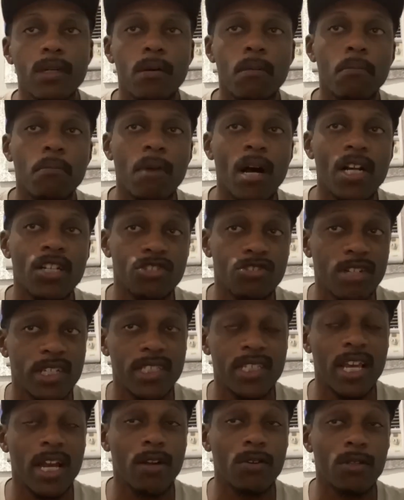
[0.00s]

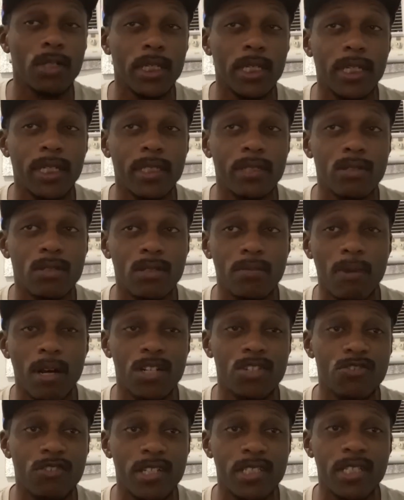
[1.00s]
Montrezl Harrell is, because
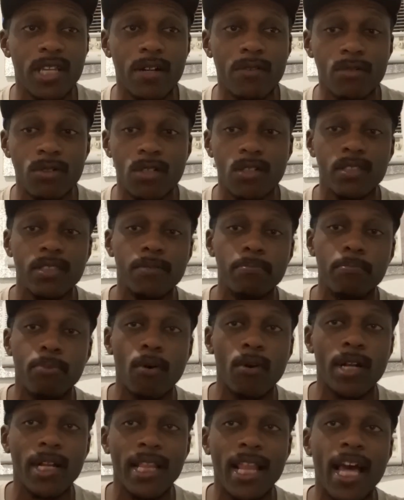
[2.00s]
Montrezl Harrell could
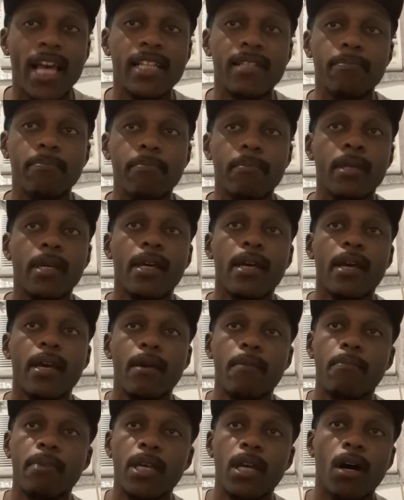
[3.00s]
borderline
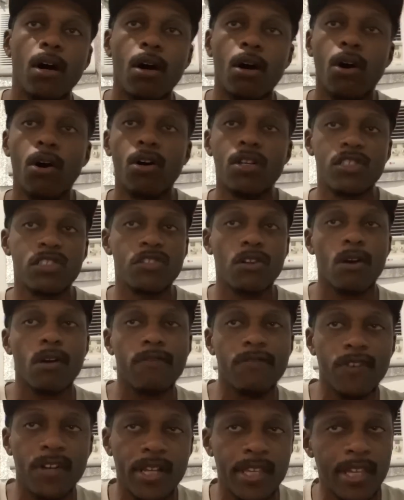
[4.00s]
be an all-star
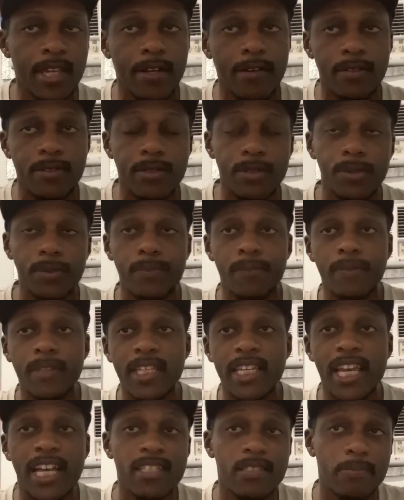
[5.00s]
for a year or two.
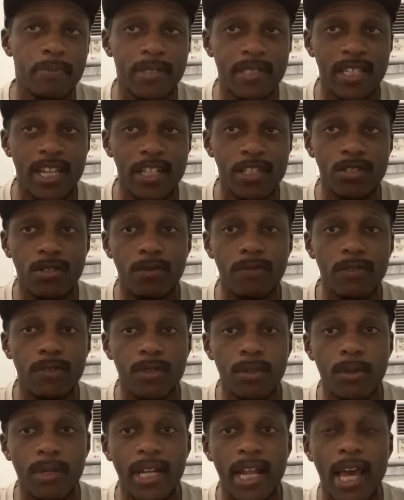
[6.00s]
He has the potential for
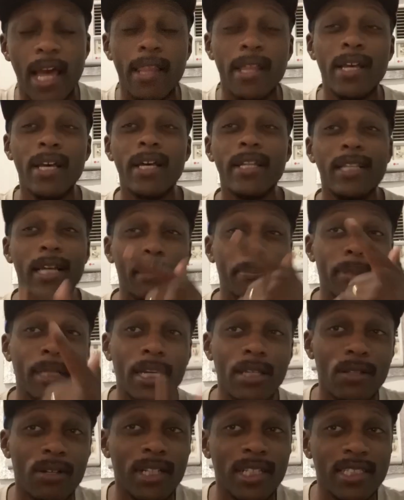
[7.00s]
doing that. Now,
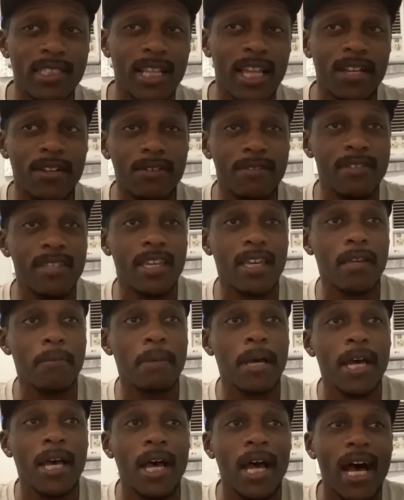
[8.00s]
playing on this Laker team,
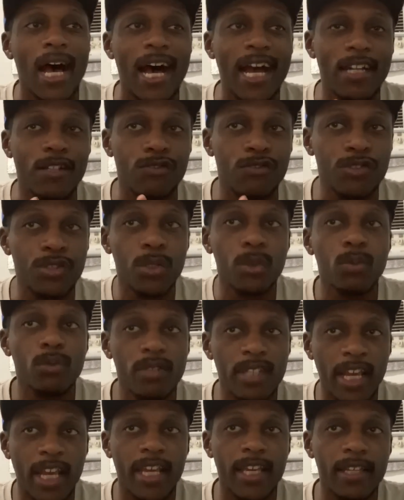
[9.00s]
I do
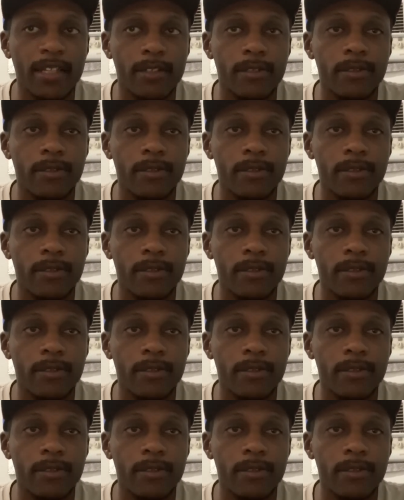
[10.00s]
think